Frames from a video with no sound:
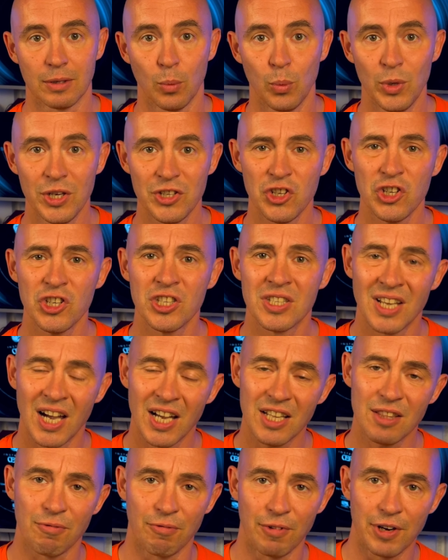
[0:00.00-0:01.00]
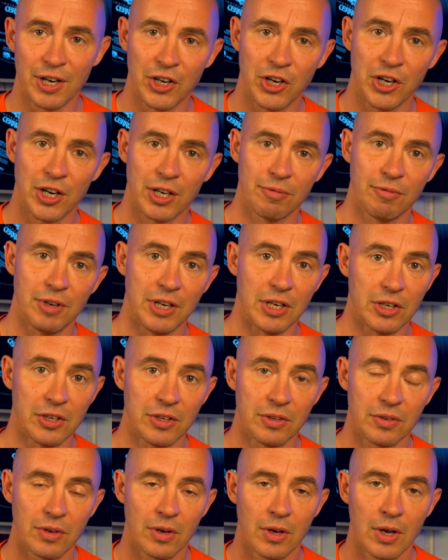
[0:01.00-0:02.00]
which is not very
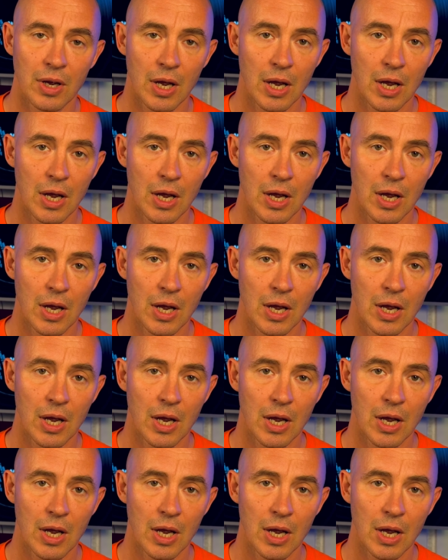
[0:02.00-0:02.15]
convenient.